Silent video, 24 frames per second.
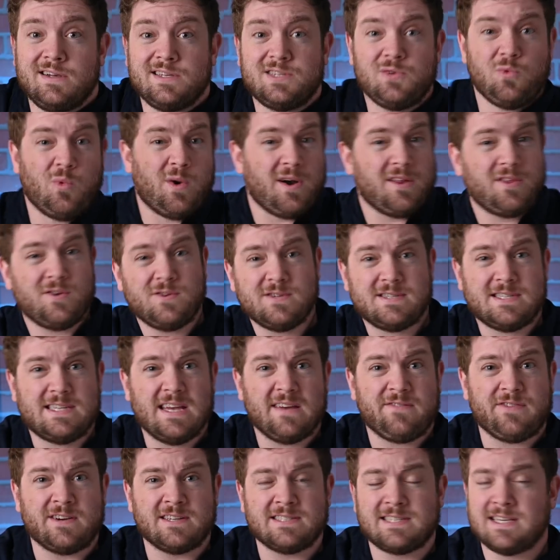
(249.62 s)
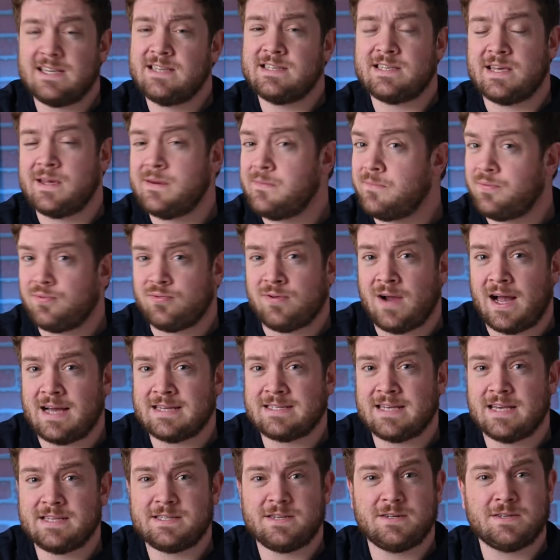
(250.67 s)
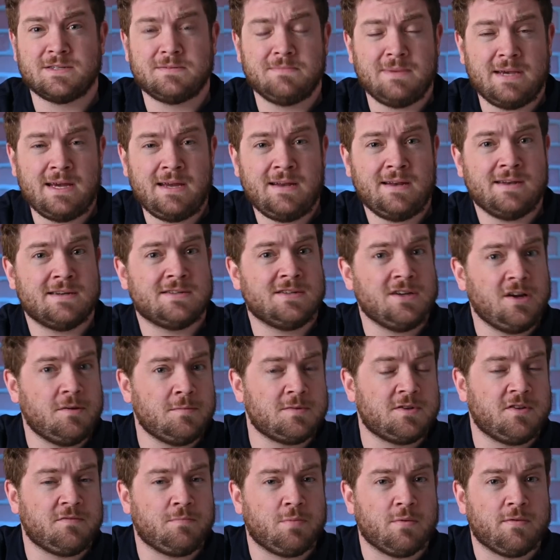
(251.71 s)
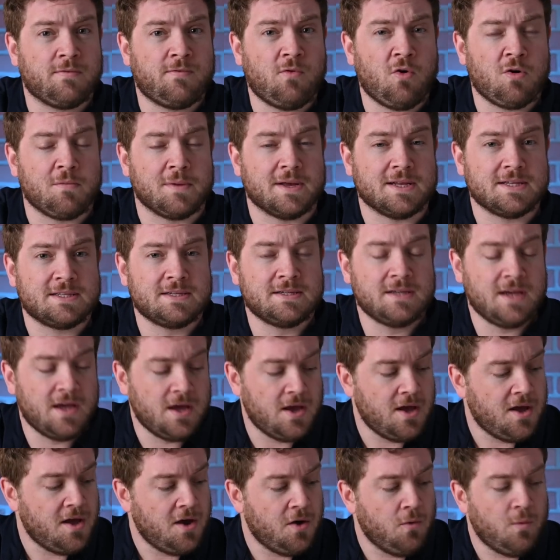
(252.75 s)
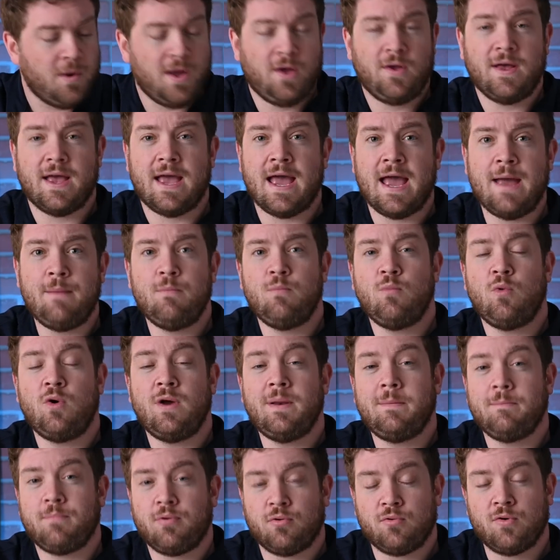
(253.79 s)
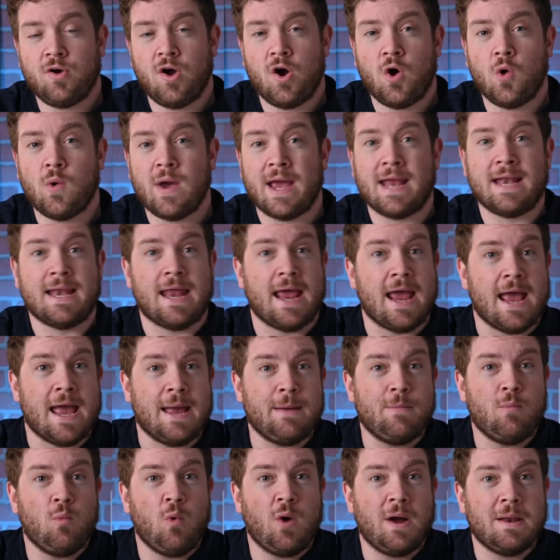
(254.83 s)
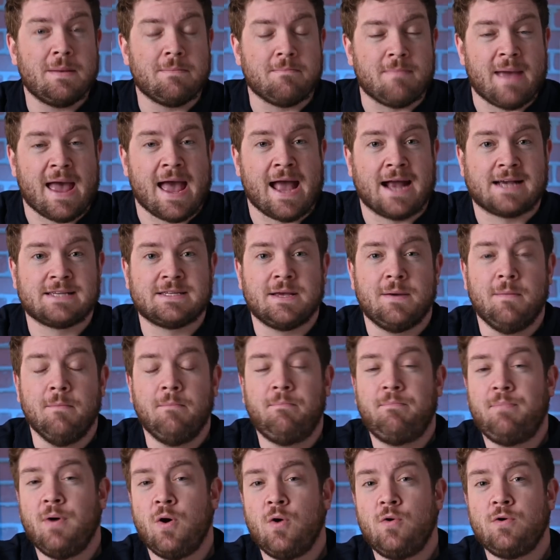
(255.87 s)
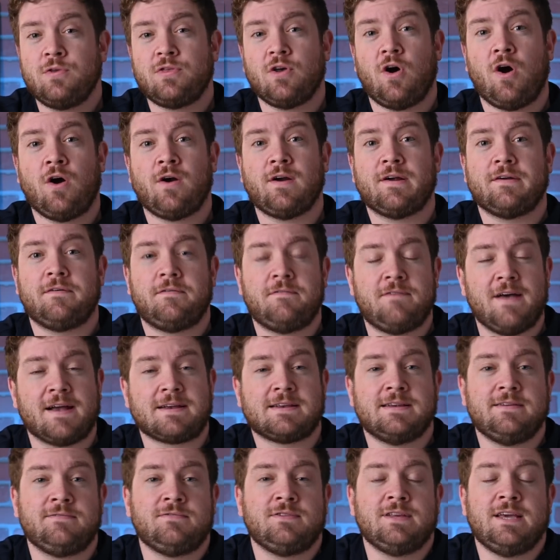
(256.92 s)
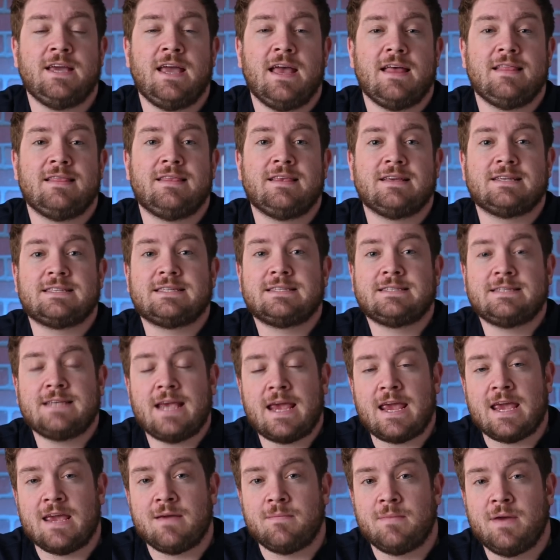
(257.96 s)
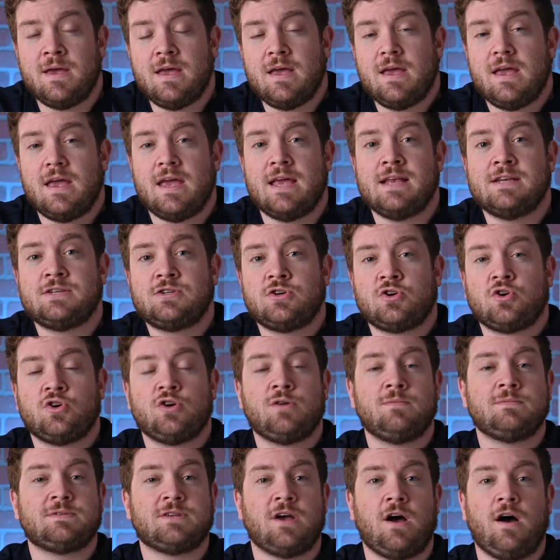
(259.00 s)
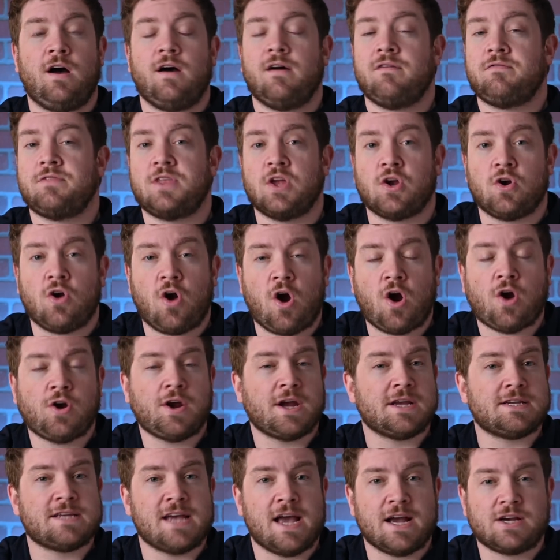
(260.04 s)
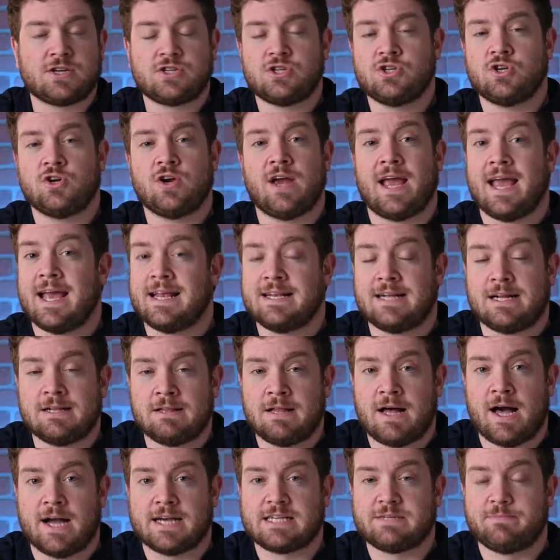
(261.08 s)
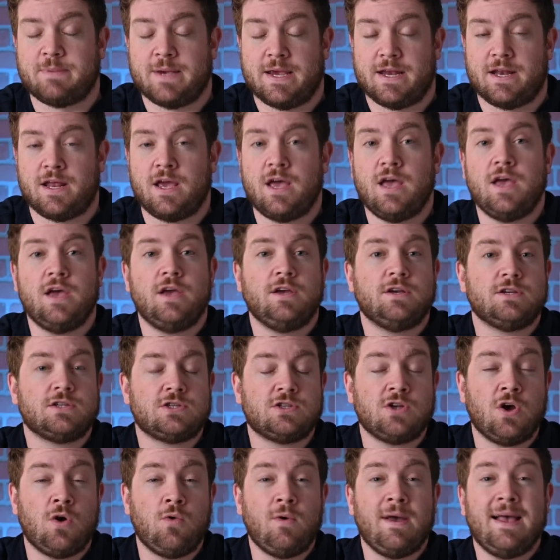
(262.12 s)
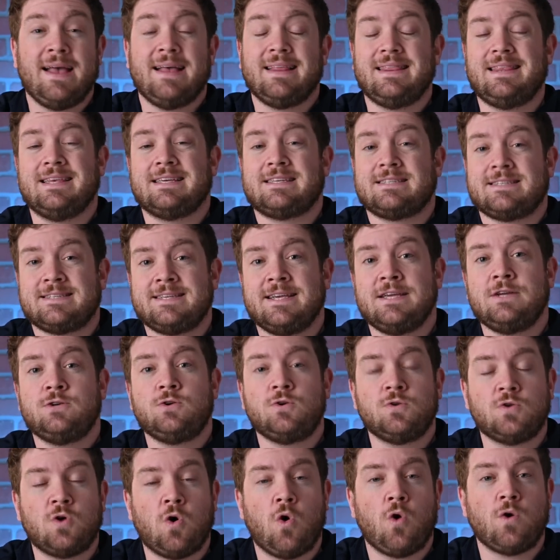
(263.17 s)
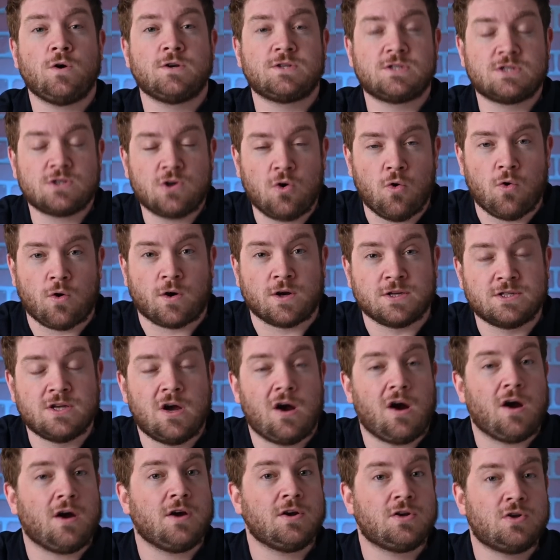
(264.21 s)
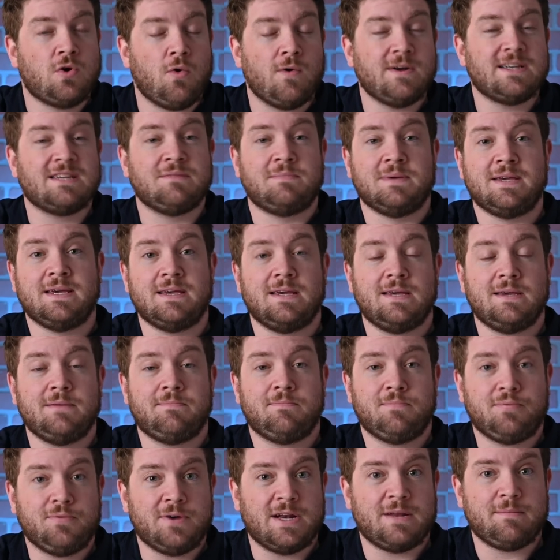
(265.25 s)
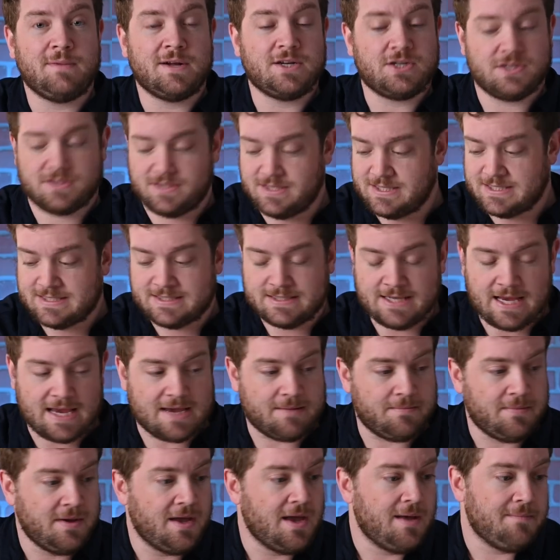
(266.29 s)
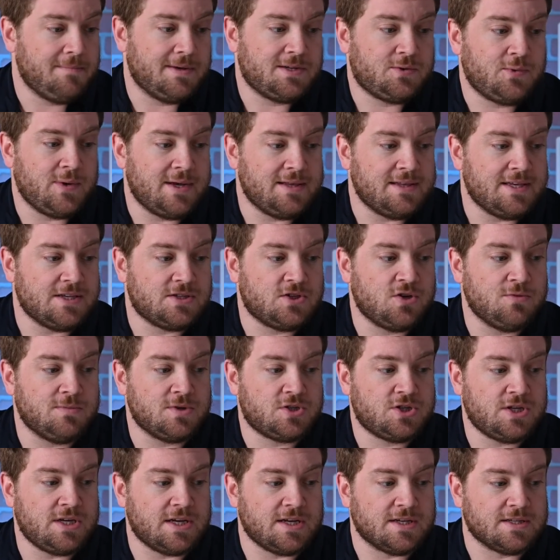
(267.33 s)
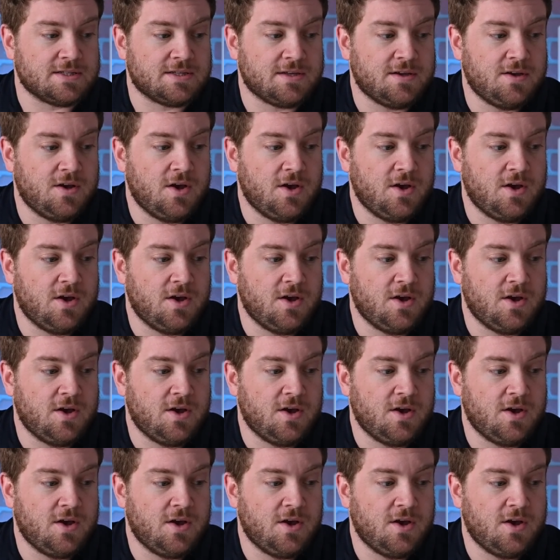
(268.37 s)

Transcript: So what do those differences in processors mean in terms of performance? Well, M1 Pro and M1 Max both are effectively the same in terms of their architecture and clock speed. So the single core scores are going to be pretty much the same between these two machines.